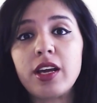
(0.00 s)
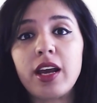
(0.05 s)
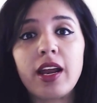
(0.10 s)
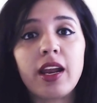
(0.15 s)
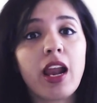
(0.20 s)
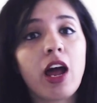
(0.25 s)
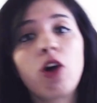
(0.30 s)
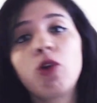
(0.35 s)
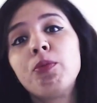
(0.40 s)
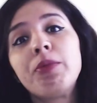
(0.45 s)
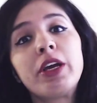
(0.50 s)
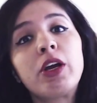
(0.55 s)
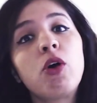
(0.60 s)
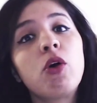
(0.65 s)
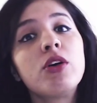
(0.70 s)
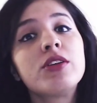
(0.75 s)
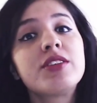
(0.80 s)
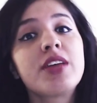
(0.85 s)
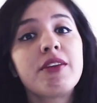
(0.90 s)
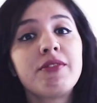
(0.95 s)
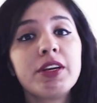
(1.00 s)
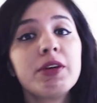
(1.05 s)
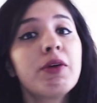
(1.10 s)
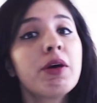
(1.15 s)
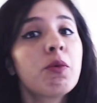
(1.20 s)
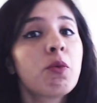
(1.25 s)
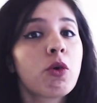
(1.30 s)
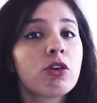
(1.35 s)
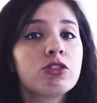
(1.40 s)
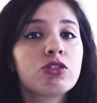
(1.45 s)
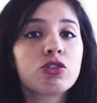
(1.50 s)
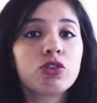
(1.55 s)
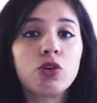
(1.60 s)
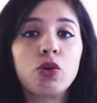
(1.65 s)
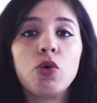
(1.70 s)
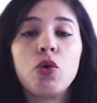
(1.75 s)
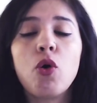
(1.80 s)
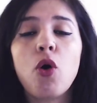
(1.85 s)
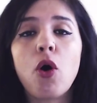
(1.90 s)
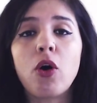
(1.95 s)
and now because everyone wants to
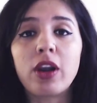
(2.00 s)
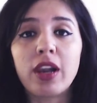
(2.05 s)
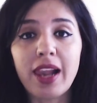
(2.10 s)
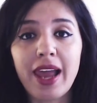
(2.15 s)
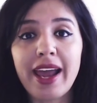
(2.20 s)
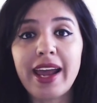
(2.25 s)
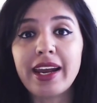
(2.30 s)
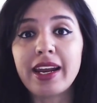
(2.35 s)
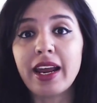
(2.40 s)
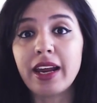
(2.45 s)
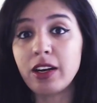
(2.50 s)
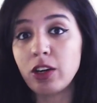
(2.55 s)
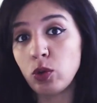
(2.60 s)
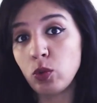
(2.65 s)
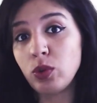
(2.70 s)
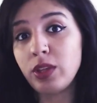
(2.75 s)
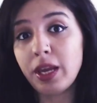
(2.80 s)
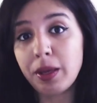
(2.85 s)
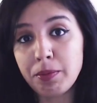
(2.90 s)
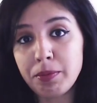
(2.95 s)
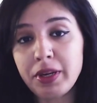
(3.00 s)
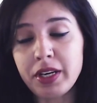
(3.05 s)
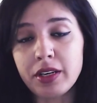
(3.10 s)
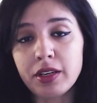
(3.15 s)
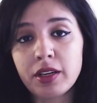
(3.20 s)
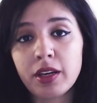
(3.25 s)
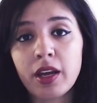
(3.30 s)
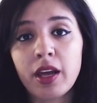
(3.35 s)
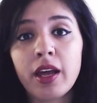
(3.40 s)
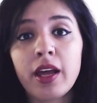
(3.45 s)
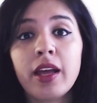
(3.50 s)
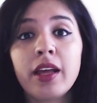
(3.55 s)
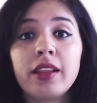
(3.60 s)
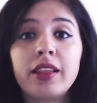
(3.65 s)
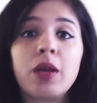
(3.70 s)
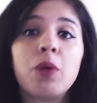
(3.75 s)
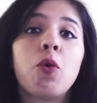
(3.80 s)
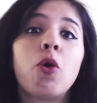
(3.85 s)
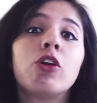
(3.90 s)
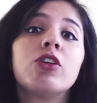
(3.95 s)
go online and do their bit,
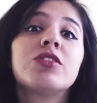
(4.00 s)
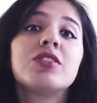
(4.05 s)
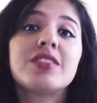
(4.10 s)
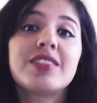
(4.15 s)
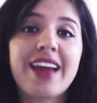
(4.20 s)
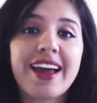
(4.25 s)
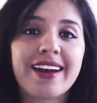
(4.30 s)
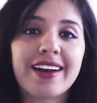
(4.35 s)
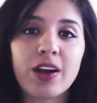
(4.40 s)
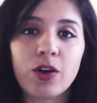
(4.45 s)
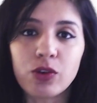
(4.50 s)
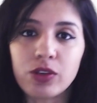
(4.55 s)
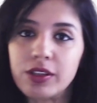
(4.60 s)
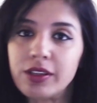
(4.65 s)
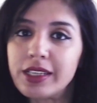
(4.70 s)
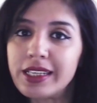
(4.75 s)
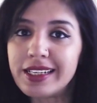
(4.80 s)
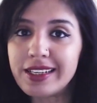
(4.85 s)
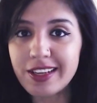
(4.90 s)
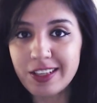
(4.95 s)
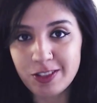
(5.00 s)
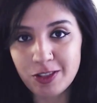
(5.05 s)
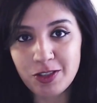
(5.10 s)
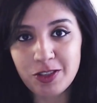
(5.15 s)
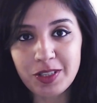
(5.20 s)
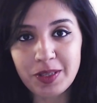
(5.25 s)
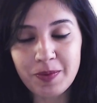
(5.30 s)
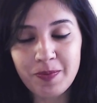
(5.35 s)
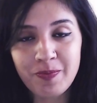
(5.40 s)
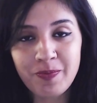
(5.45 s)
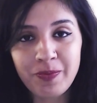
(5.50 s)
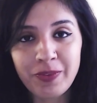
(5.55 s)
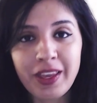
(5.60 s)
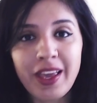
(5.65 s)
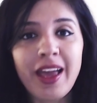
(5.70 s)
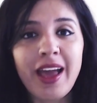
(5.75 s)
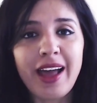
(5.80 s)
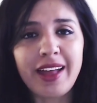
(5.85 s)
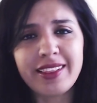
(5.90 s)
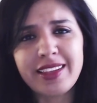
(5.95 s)
they want to stand out in the industry.
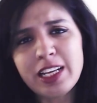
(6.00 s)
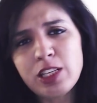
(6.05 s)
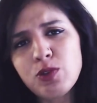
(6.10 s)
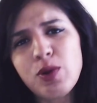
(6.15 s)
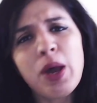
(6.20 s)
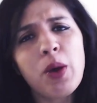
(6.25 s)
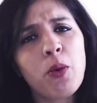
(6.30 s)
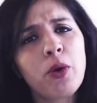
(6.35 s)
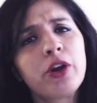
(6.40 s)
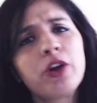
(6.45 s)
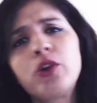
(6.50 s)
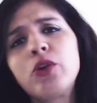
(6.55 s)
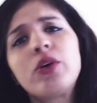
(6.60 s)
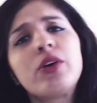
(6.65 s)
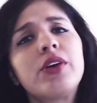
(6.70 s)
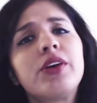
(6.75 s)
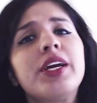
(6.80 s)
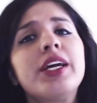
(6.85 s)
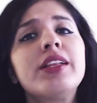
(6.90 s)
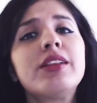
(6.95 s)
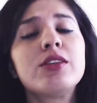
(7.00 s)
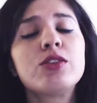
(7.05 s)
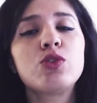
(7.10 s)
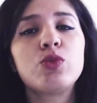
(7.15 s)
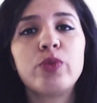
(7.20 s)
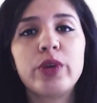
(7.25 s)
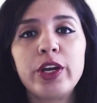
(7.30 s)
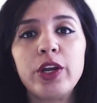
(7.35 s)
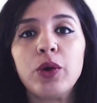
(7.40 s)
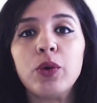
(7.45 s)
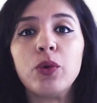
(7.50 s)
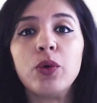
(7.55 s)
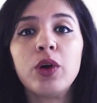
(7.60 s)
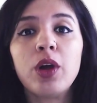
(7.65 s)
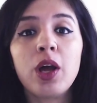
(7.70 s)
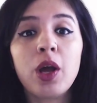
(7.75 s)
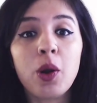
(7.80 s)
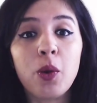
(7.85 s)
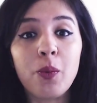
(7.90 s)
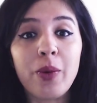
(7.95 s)
And that's why I wanted to create this video
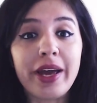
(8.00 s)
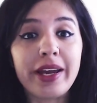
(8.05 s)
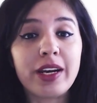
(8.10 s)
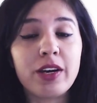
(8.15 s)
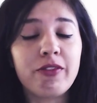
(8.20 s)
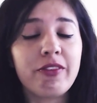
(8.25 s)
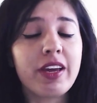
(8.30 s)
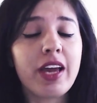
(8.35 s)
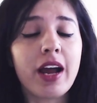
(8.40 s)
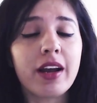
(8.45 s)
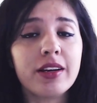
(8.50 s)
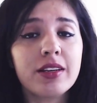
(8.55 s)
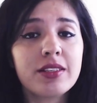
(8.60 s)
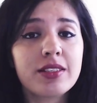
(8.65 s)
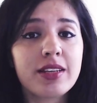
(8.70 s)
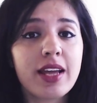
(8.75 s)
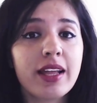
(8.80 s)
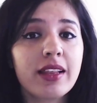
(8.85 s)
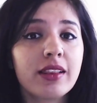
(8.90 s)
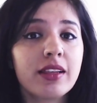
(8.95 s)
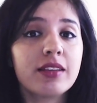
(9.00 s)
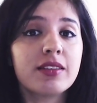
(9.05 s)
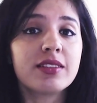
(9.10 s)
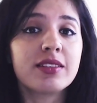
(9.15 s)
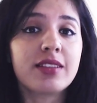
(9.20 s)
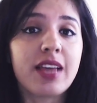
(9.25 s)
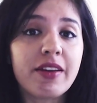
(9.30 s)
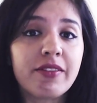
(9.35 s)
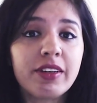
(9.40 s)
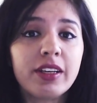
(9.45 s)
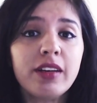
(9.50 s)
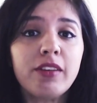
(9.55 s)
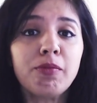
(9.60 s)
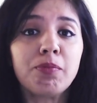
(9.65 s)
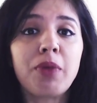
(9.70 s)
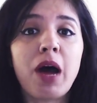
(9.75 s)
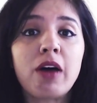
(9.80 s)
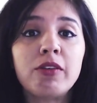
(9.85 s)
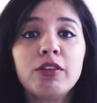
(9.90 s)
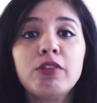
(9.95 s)
wherein we understand the 7
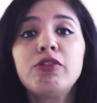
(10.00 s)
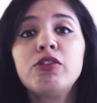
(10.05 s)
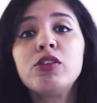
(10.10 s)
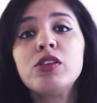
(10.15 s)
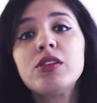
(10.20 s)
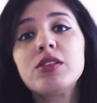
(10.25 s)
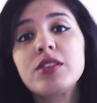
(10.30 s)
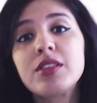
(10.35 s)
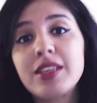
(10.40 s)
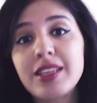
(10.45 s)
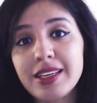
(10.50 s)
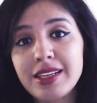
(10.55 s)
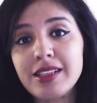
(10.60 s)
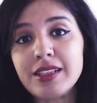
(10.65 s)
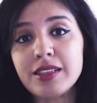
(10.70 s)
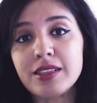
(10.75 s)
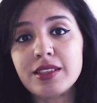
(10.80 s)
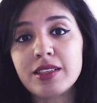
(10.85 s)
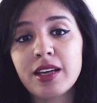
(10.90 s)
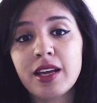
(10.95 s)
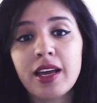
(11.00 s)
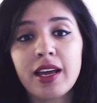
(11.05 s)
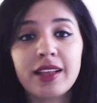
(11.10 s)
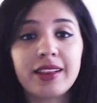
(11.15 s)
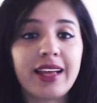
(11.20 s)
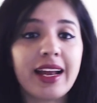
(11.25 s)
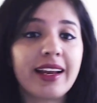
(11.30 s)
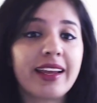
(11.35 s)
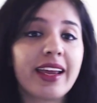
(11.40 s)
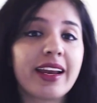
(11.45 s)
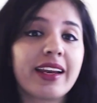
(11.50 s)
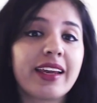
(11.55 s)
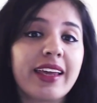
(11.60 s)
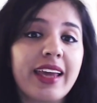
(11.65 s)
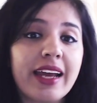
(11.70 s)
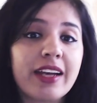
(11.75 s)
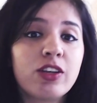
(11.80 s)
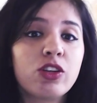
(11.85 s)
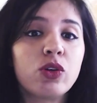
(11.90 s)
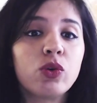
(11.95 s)
powerful skills that can
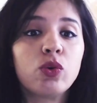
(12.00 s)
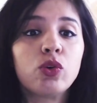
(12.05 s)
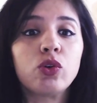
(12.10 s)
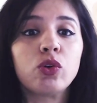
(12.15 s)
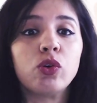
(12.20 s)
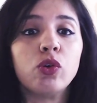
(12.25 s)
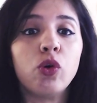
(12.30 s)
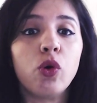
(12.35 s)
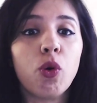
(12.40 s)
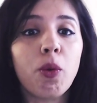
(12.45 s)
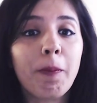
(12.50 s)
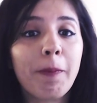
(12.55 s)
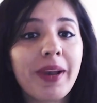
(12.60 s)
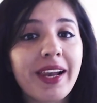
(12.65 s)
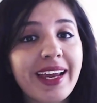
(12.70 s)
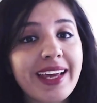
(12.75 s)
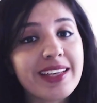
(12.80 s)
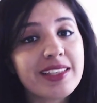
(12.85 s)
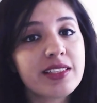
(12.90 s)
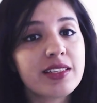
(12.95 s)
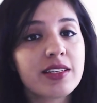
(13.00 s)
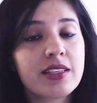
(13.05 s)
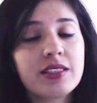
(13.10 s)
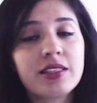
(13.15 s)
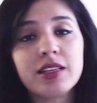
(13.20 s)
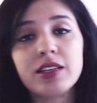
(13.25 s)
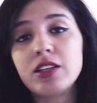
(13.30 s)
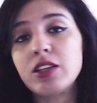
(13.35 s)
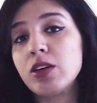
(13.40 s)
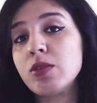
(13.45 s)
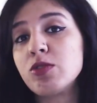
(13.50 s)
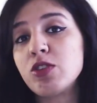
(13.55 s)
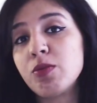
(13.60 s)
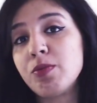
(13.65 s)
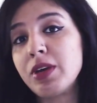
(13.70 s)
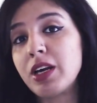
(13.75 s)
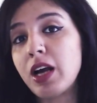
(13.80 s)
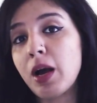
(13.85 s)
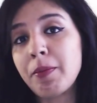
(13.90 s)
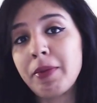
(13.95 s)
get you to go places in terms of
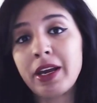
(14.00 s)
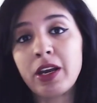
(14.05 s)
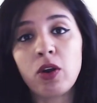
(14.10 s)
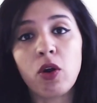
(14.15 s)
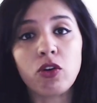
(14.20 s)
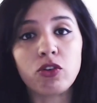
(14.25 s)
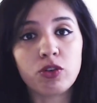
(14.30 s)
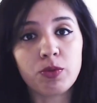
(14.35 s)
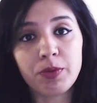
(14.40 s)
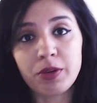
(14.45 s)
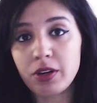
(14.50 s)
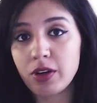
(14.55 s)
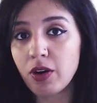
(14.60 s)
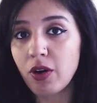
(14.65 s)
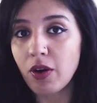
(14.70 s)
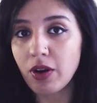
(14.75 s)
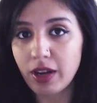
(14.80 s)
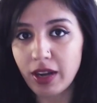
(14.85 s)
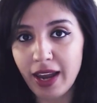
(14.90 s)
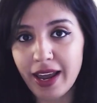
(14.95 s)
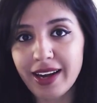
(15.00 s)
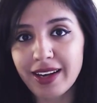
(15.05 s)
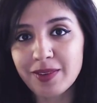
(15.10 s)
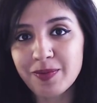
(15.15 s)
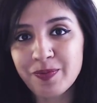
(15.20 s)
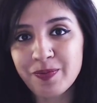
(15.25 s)
becoming an entrepreneur online.